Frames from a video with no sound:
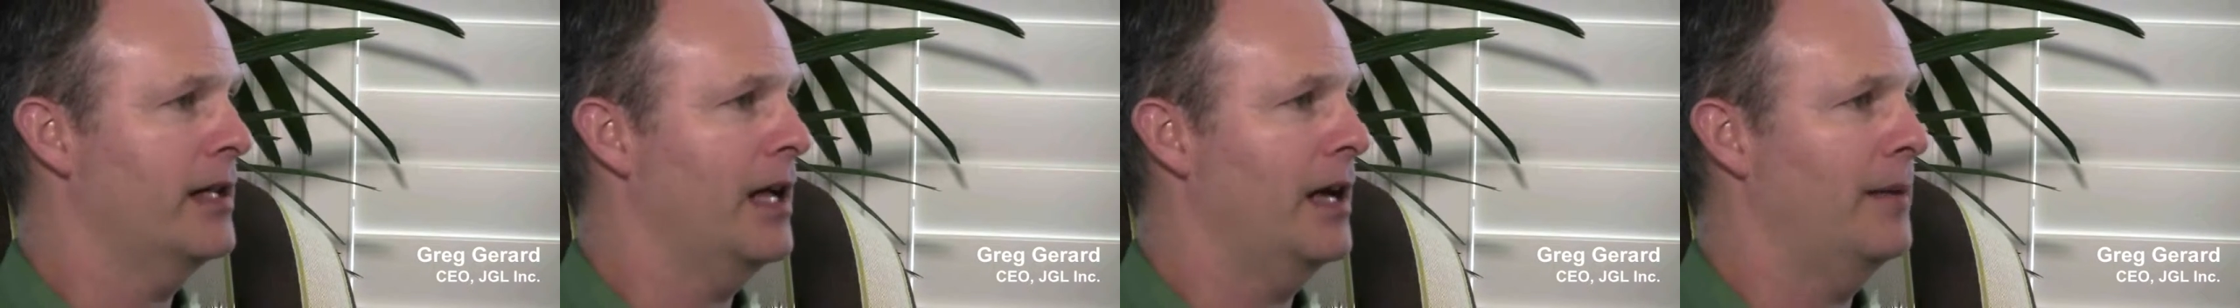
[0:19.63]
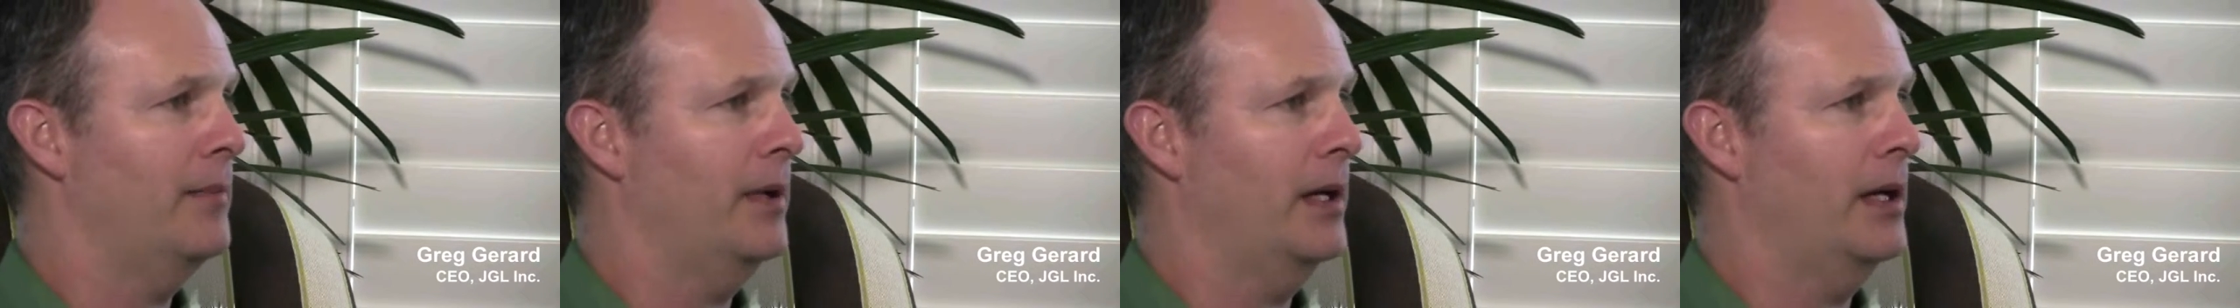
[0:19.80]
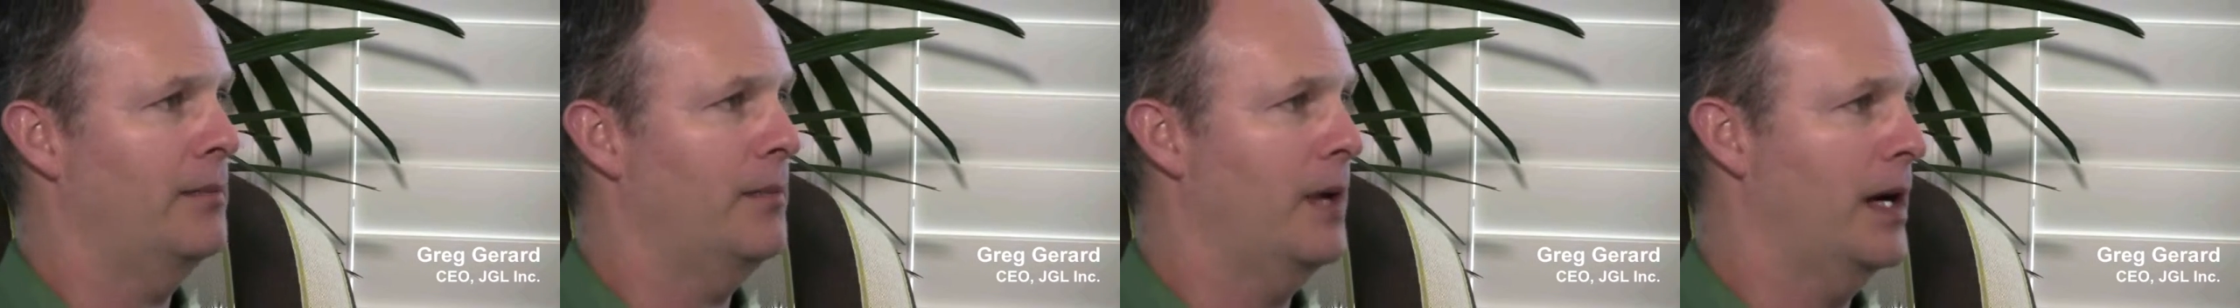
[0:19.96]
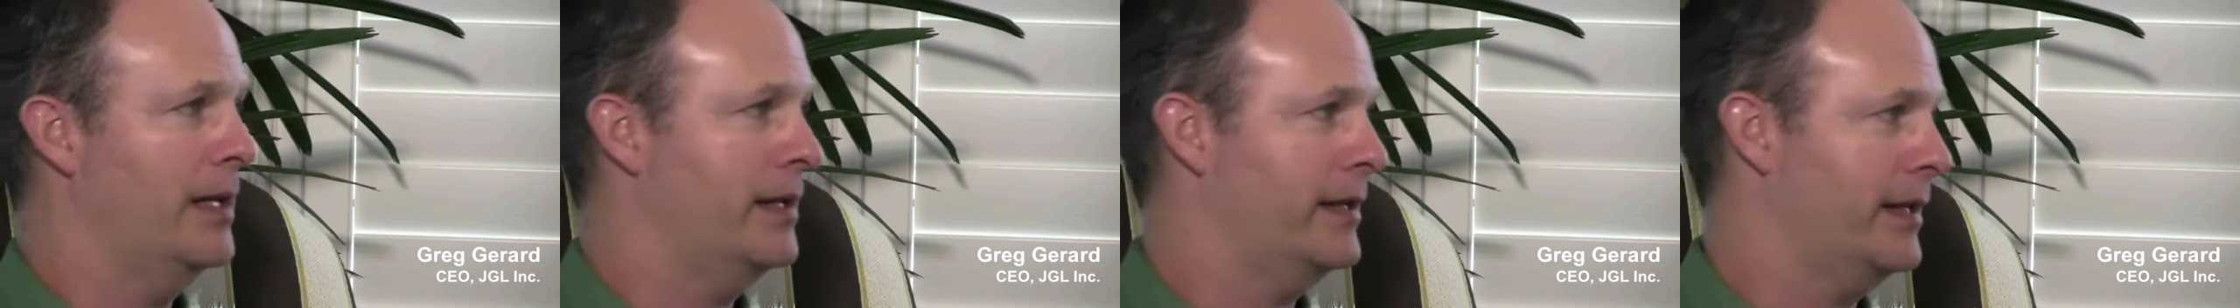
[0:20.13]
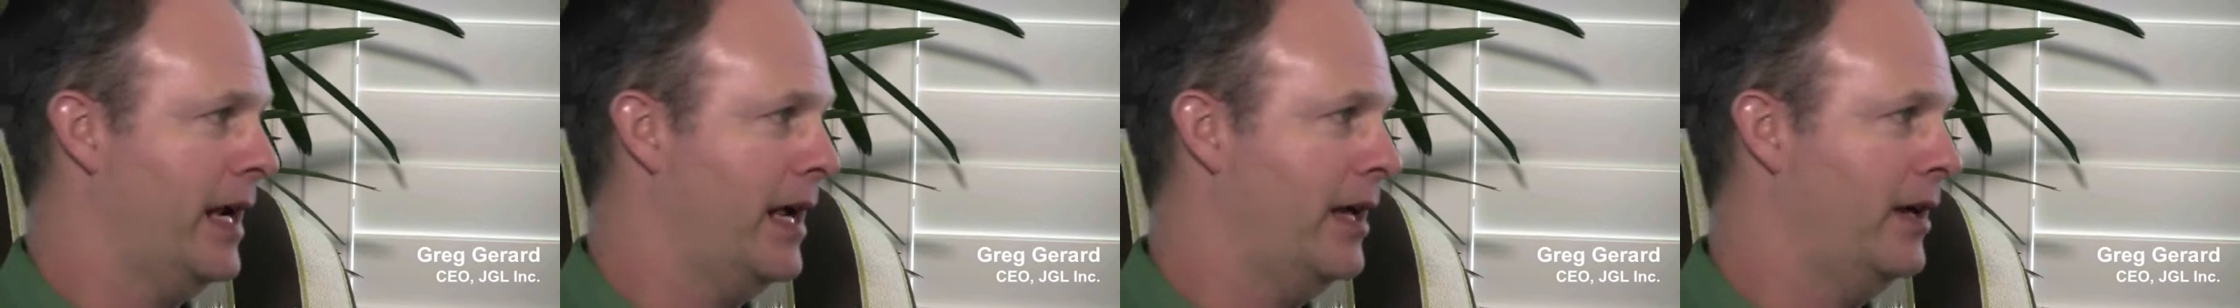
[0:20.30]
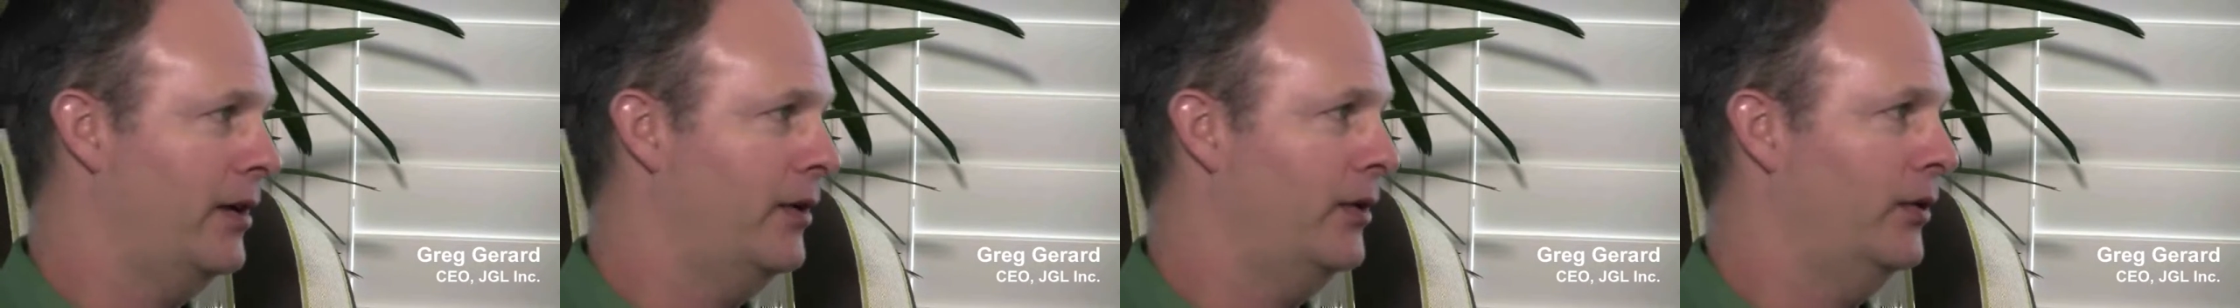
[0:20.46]
that being
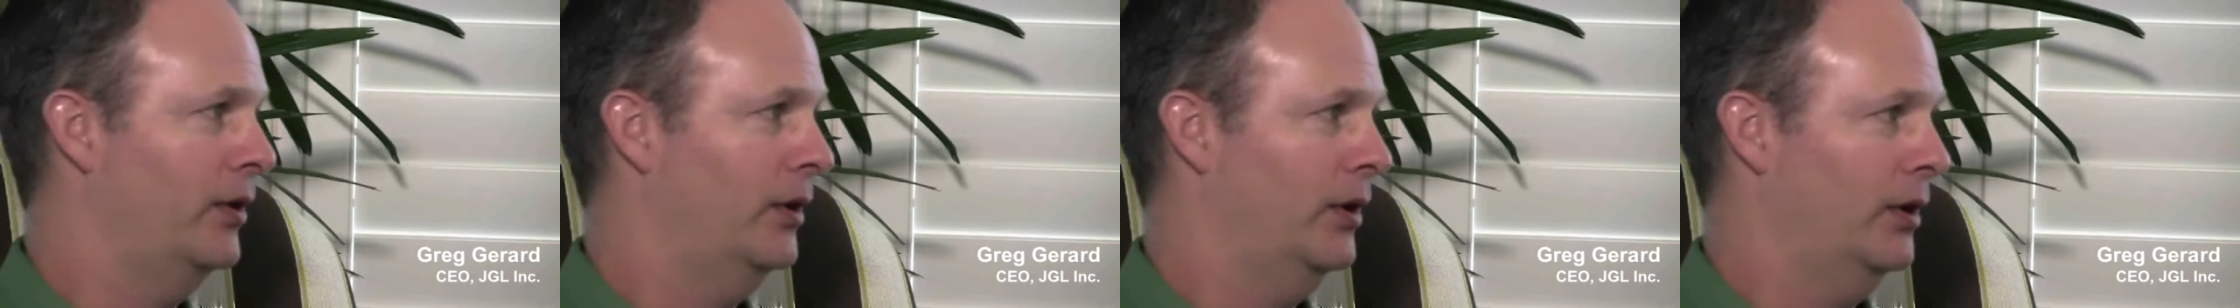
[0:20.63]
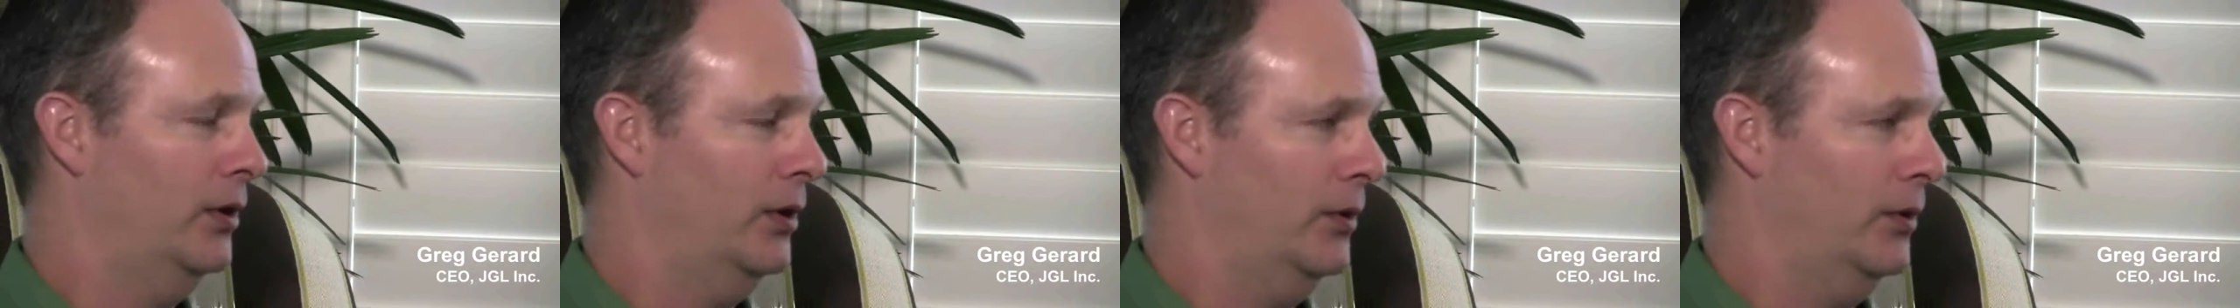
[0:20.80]
Monsanto,